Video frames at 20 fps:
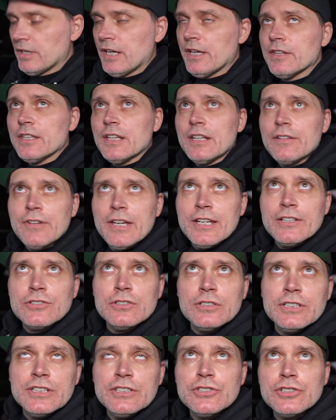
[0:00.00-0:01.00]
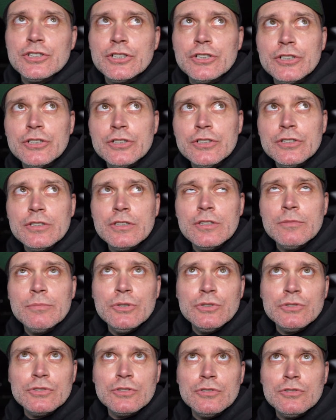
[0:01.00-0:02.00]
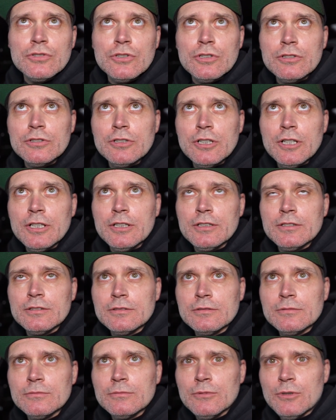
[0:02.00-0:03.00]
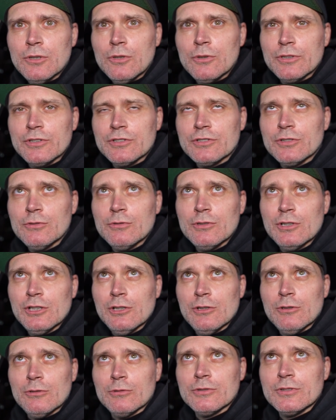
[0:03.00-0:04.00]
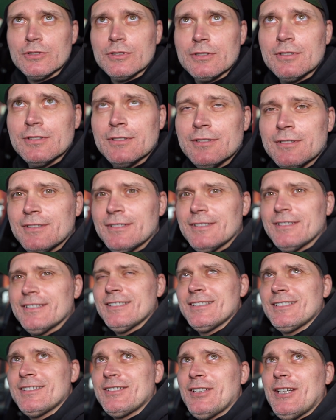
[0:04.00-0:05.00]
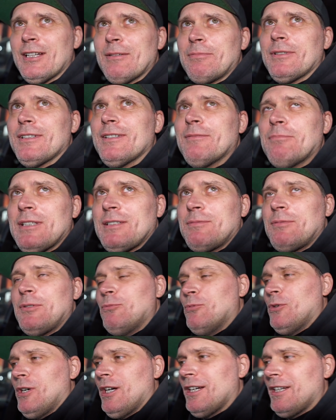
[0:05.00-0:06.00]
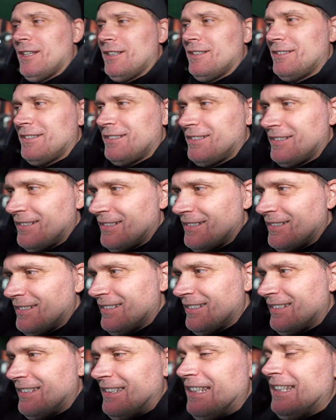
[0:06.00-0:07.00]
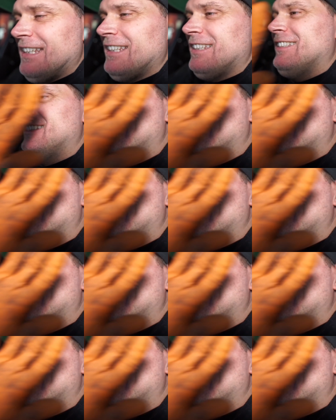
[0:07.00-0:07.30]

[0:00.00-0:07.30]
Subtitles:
now that I've actually turned the boost controller on, whoa, you're so close. Stop it. It must be wide. Get.